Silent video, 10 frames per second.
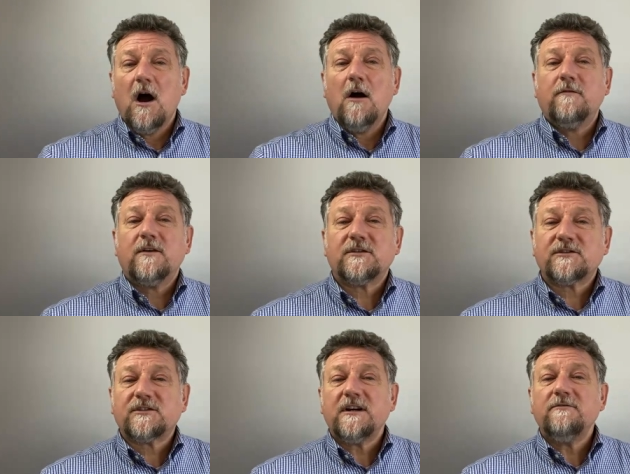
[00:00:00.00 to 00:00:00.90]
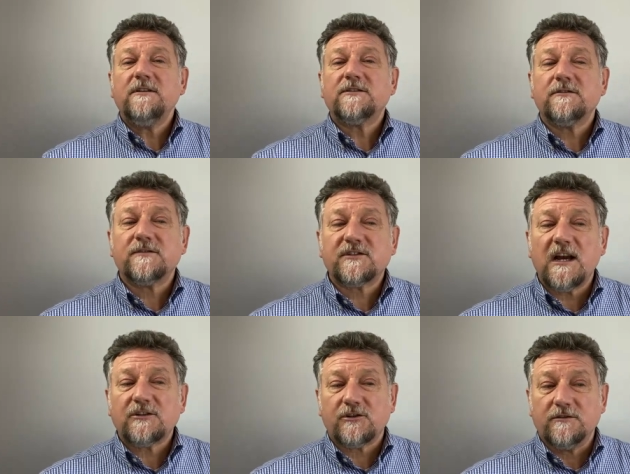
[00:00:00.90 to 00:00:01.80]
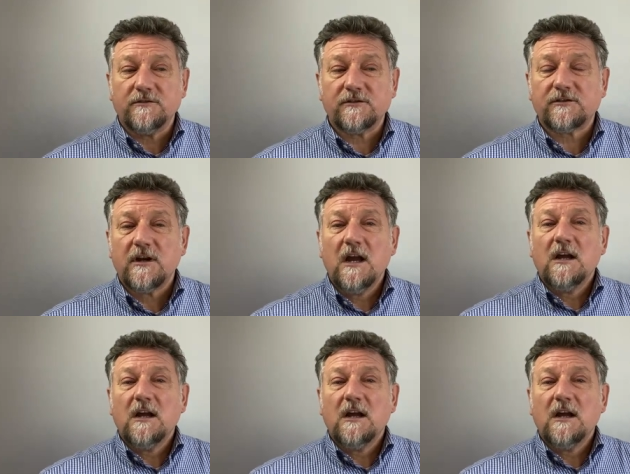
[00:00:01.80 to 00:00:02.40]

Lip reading: over a series of sessions,